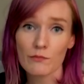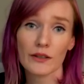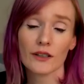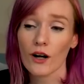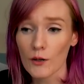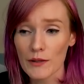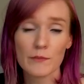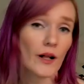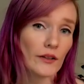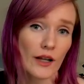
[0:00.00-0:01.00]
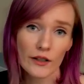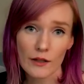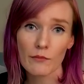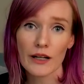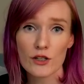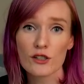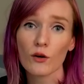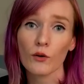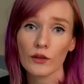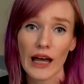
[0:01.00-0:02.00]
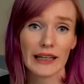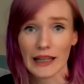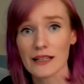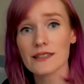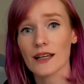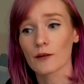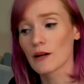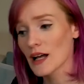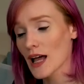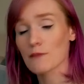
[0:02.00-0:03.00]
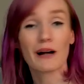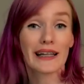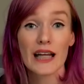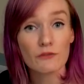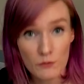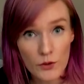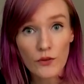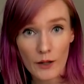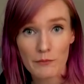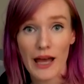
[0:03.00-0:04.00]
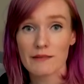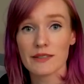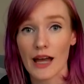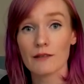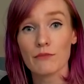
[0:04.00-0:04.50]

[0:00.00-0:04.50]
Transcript: But there are people out there that might just hold that against them and might never move on past that.